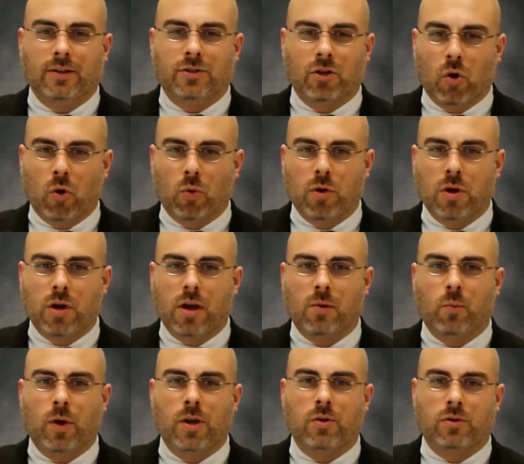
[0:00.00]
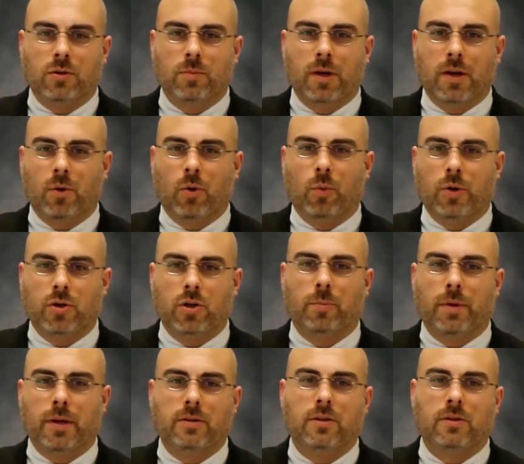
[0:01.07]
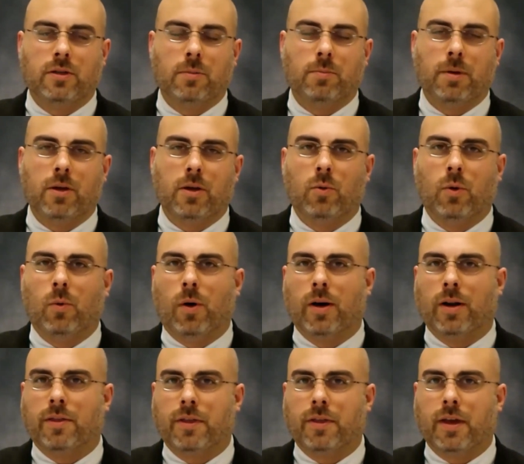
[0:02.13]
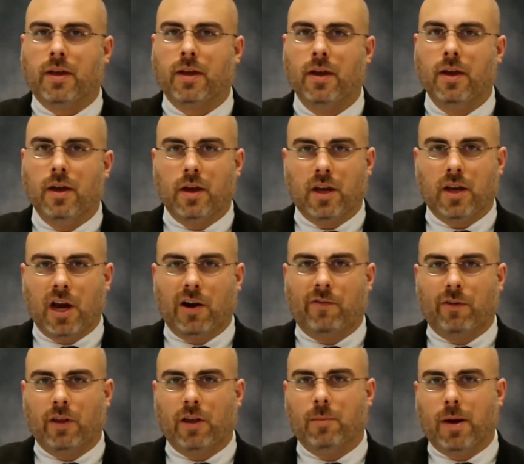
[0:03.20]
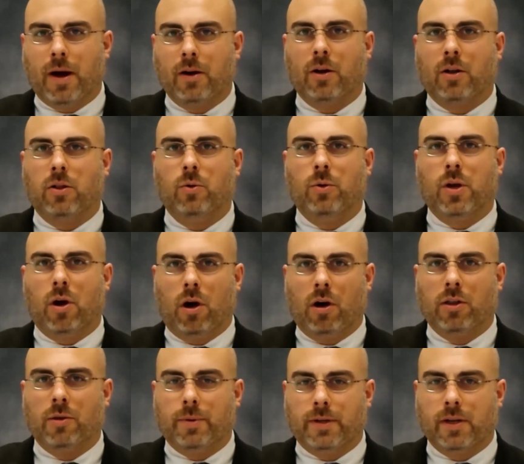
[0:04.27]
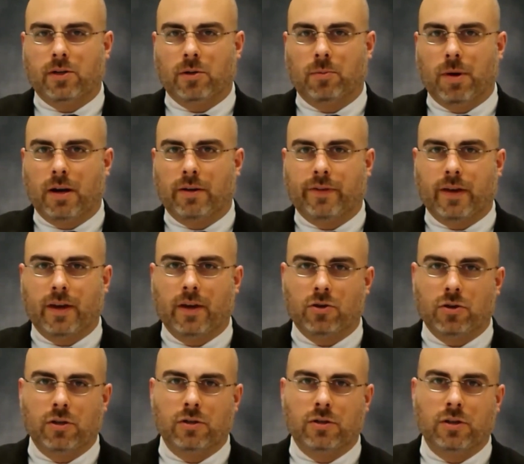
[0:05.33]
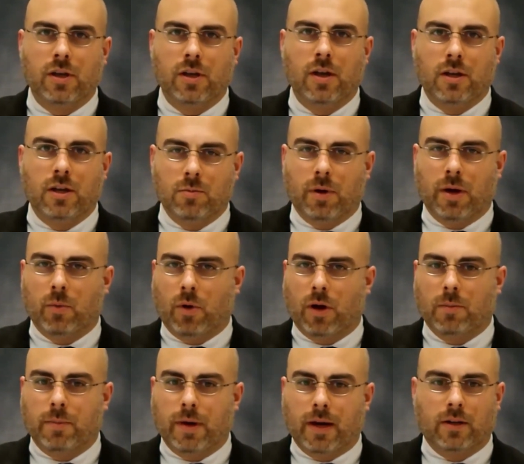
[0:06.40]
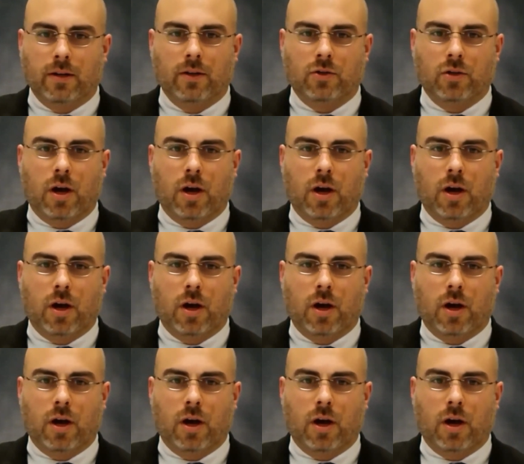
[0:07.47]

So when you submit your original PCCP, you will want to think carefully about including all the potential modifications you might want to make to the